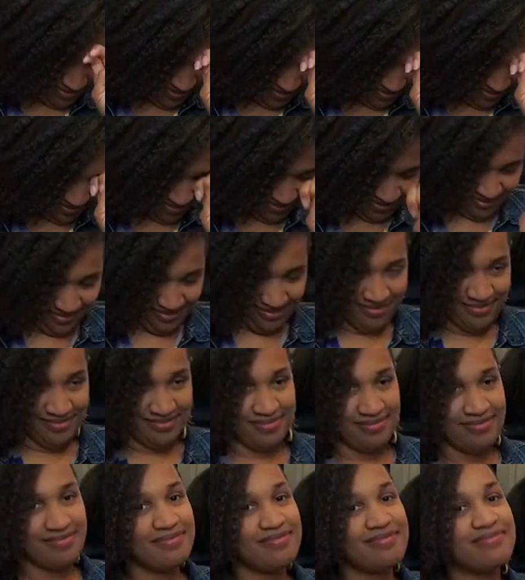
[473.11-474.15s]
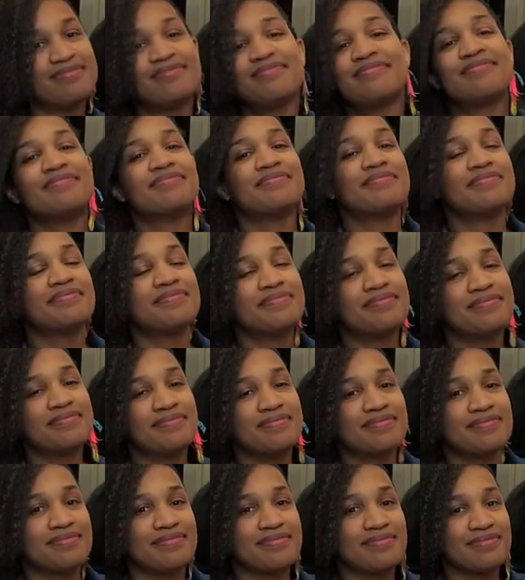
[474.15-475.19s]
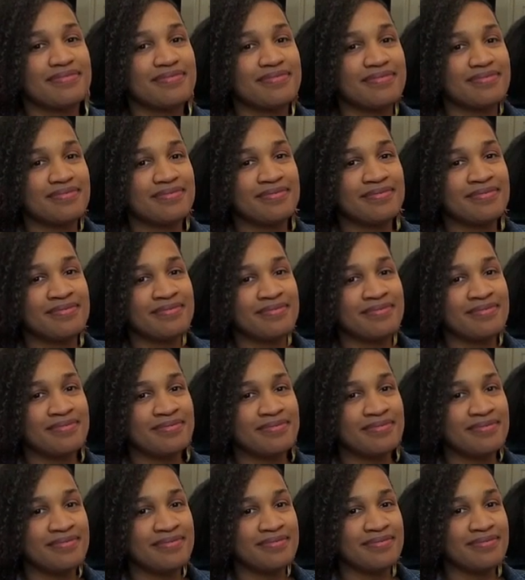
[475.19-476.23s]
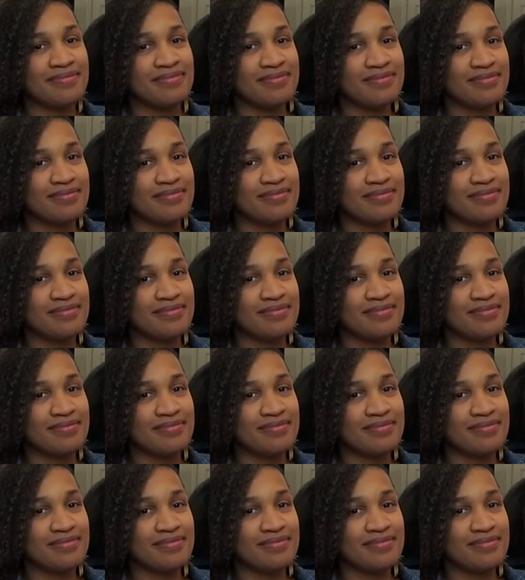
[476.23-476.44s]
This person isn't speaking.